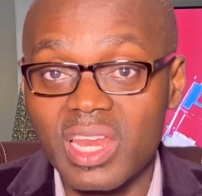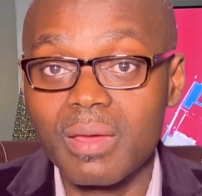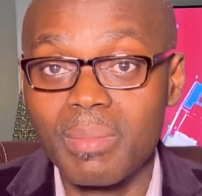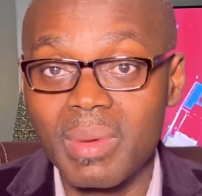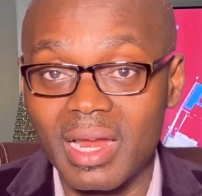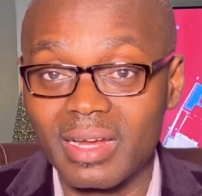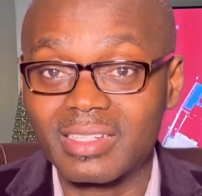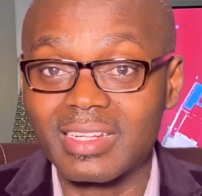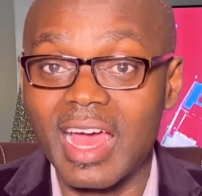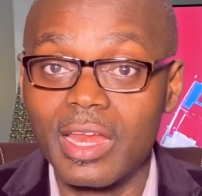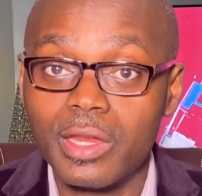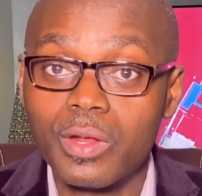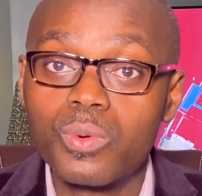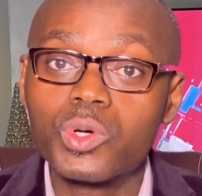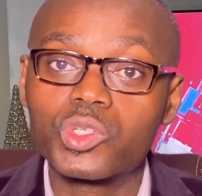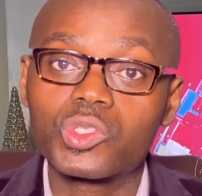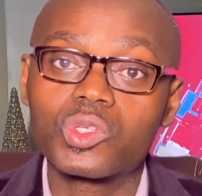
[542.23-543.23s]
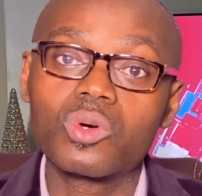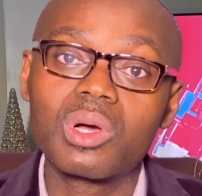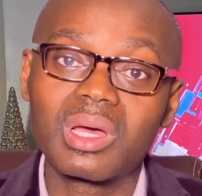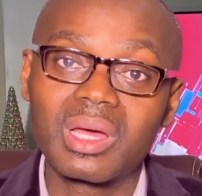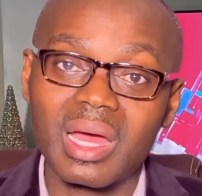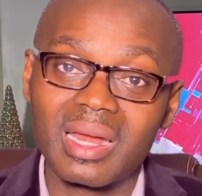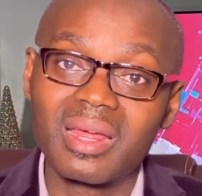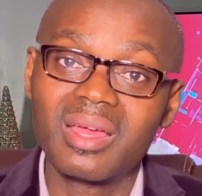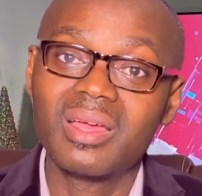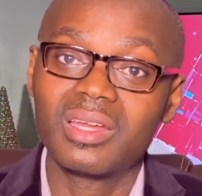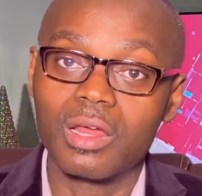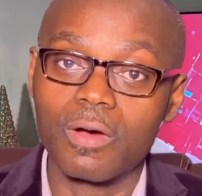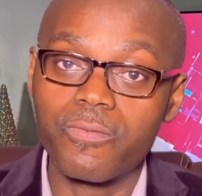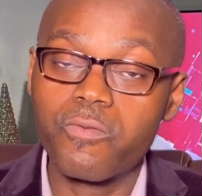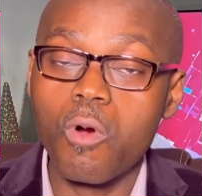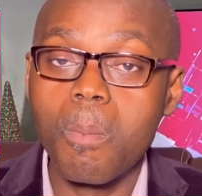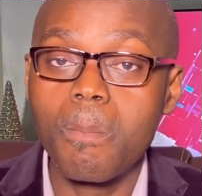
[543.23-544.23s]
minutes, and you will still get the
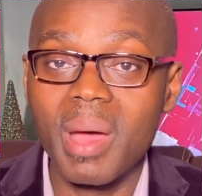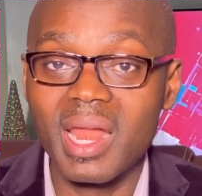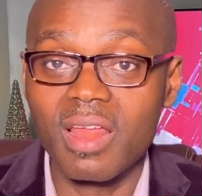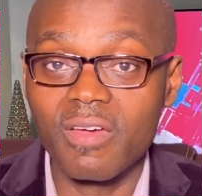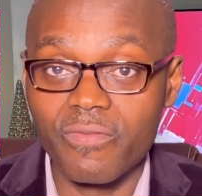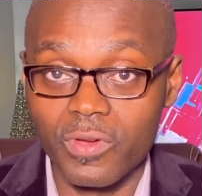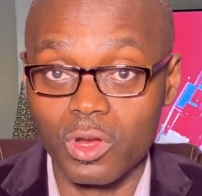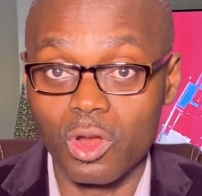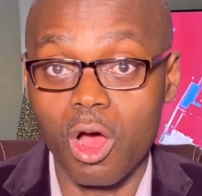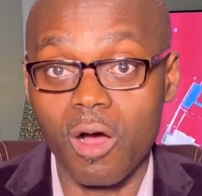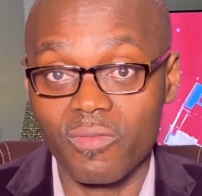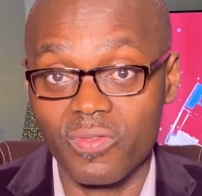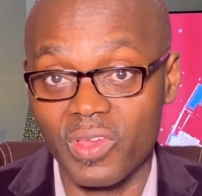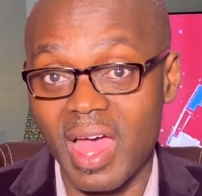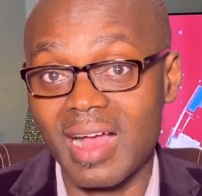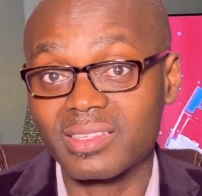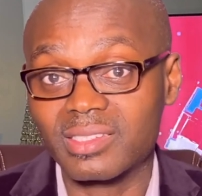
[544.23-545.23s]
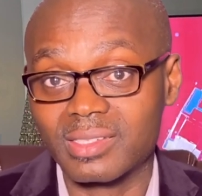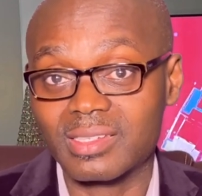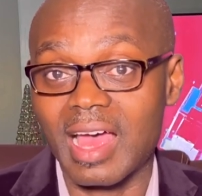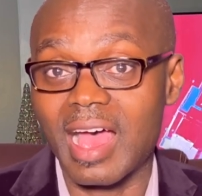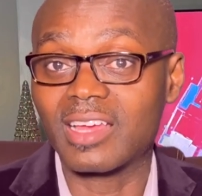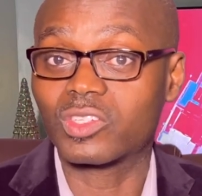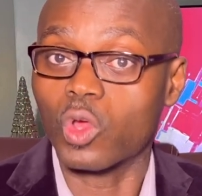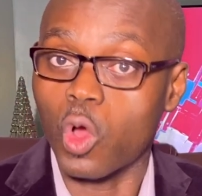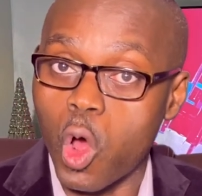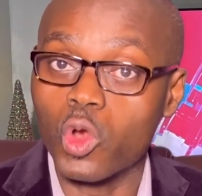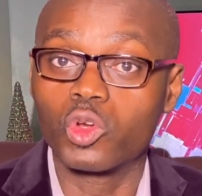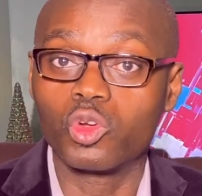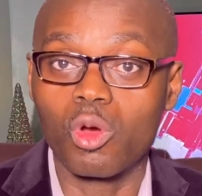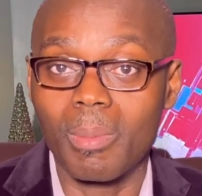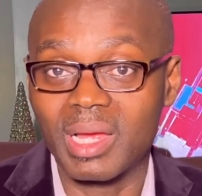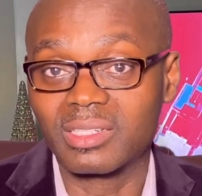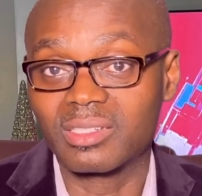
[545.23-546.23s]
full benefit of the exercise on
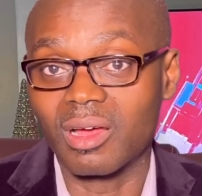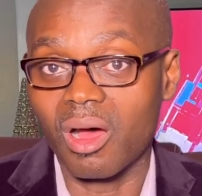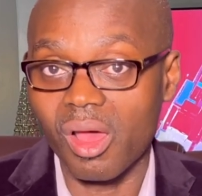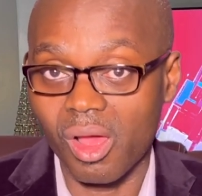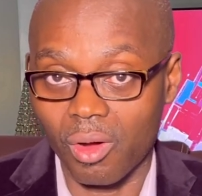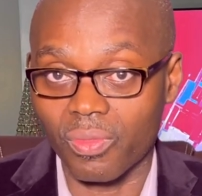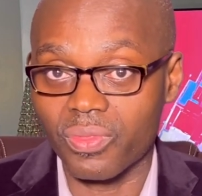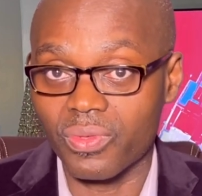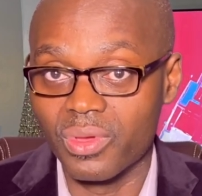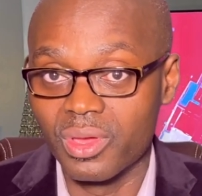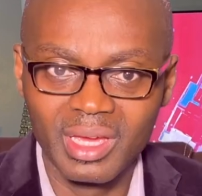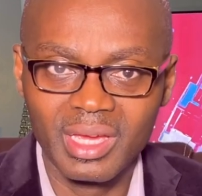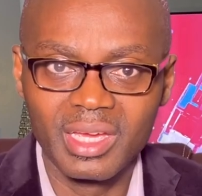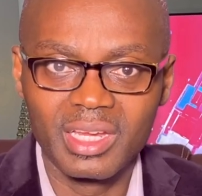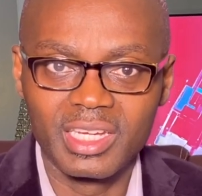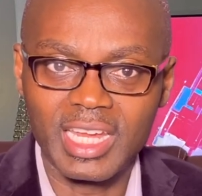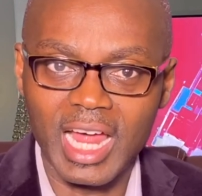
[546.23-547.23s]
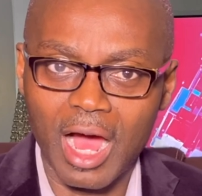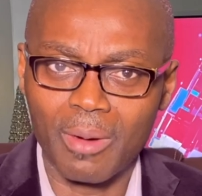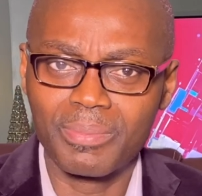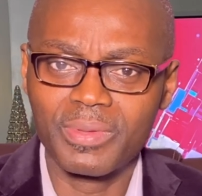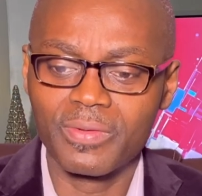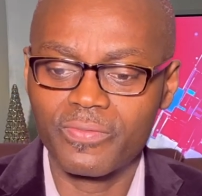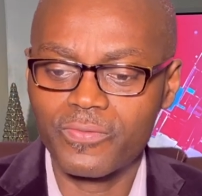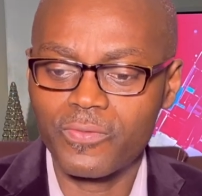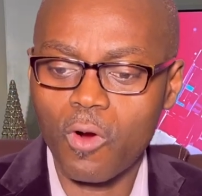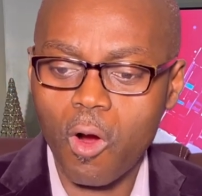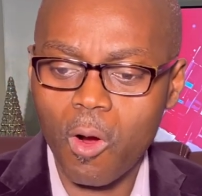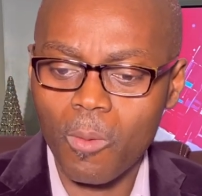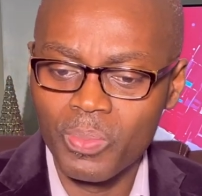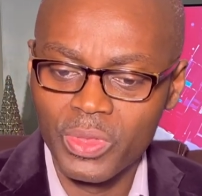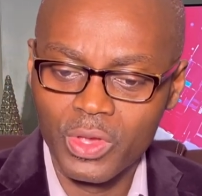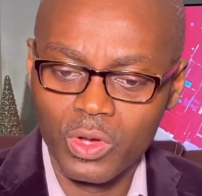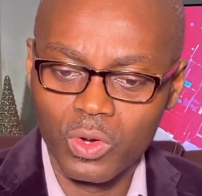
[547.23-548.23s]
your mental health. Now,
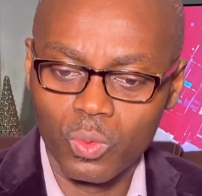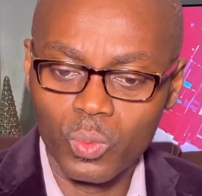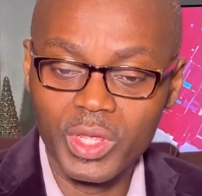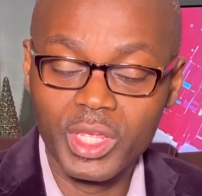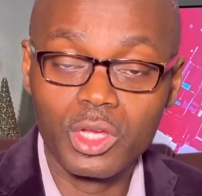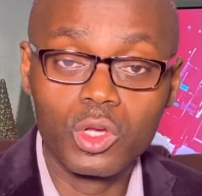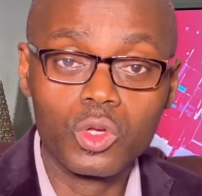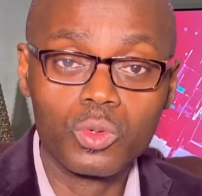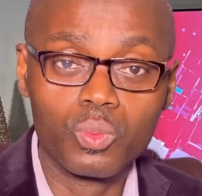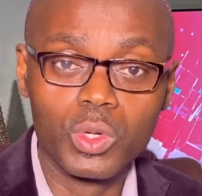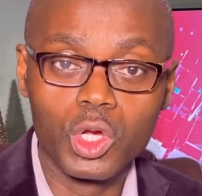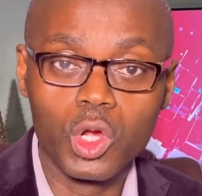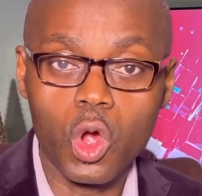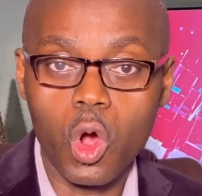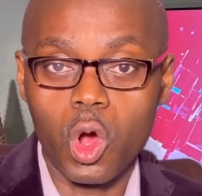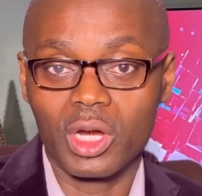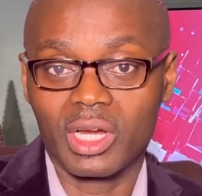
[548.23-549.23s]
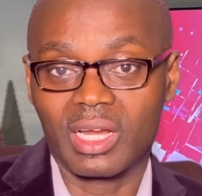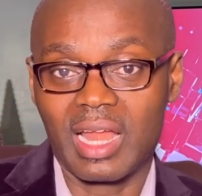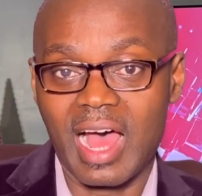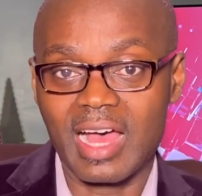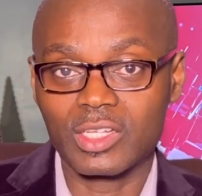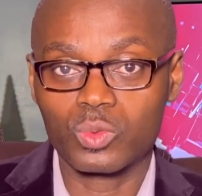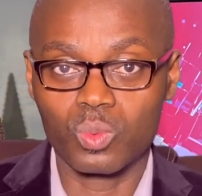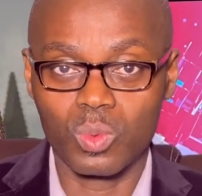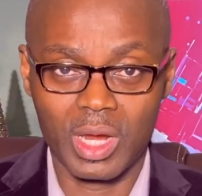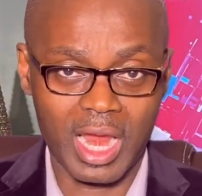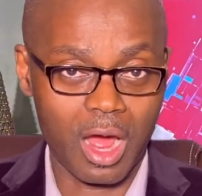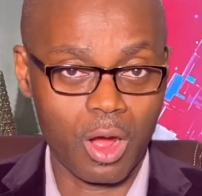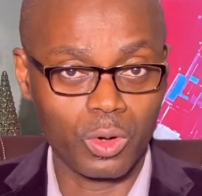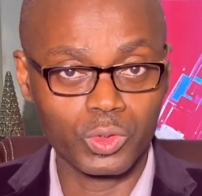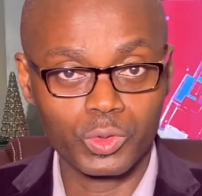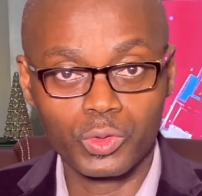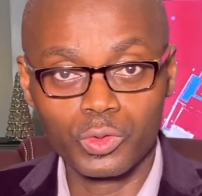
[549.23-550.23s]
before we go on the last one, I
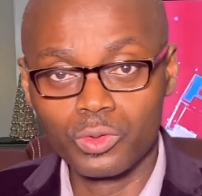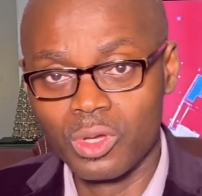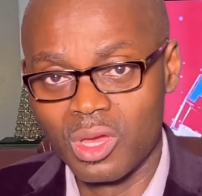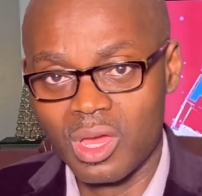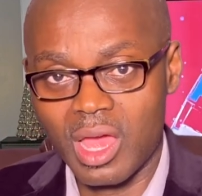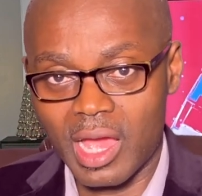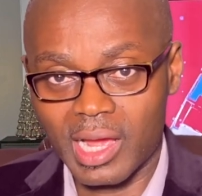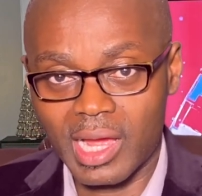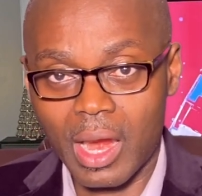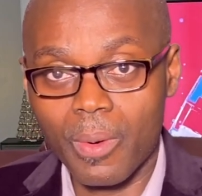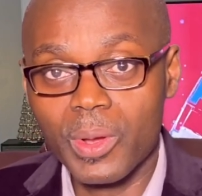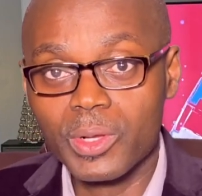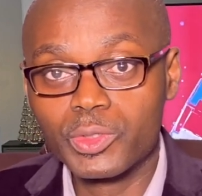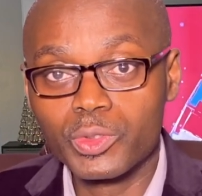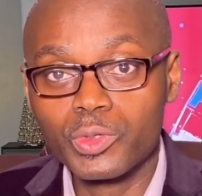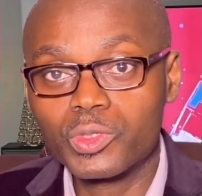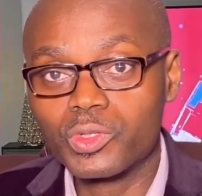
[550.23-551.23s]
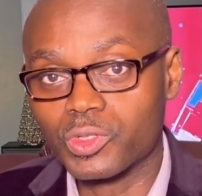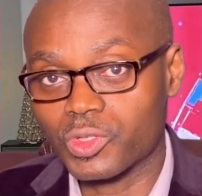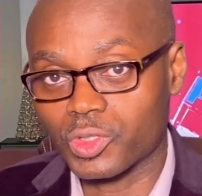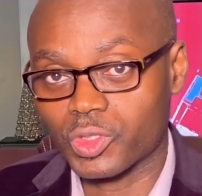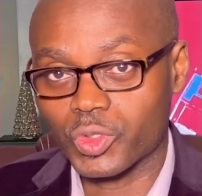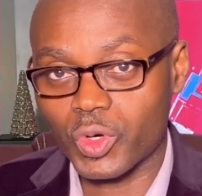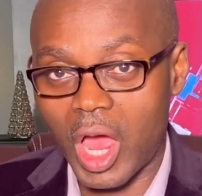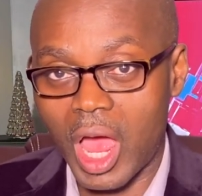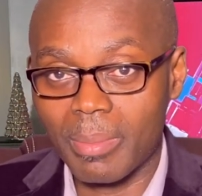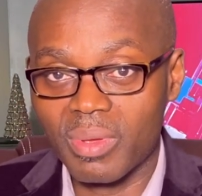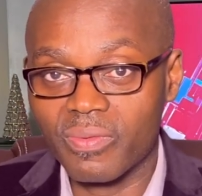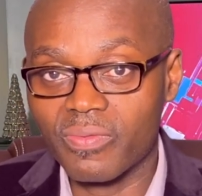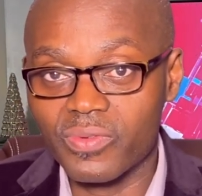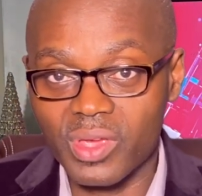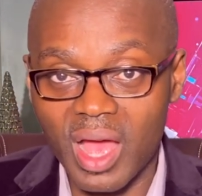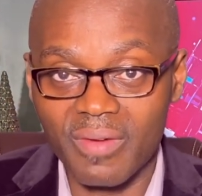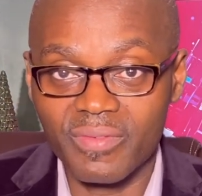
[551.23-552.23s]
want to encourage you to subscribe if
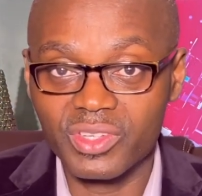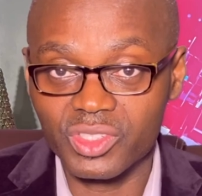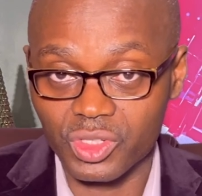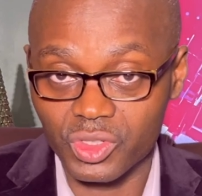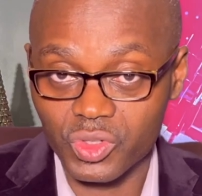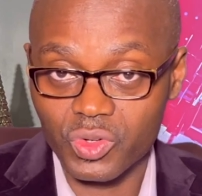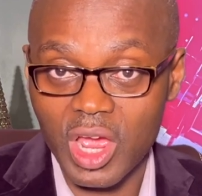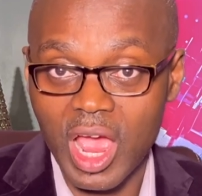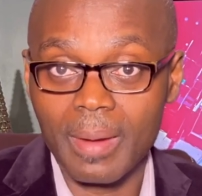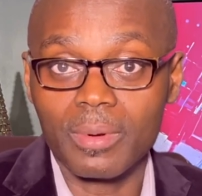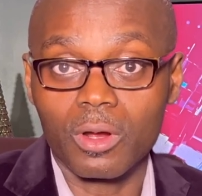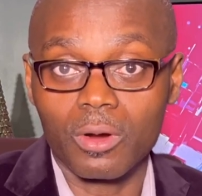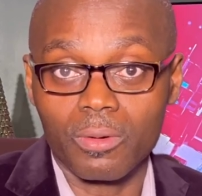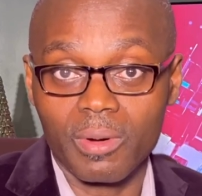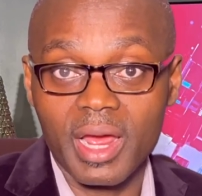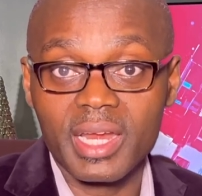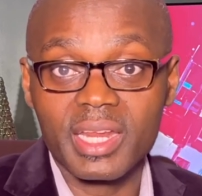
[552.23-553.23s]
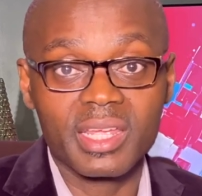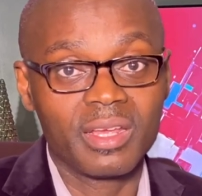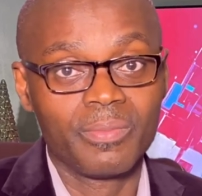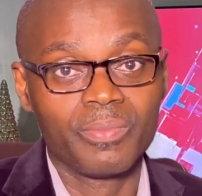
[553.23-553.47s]
you haven't subscribed already,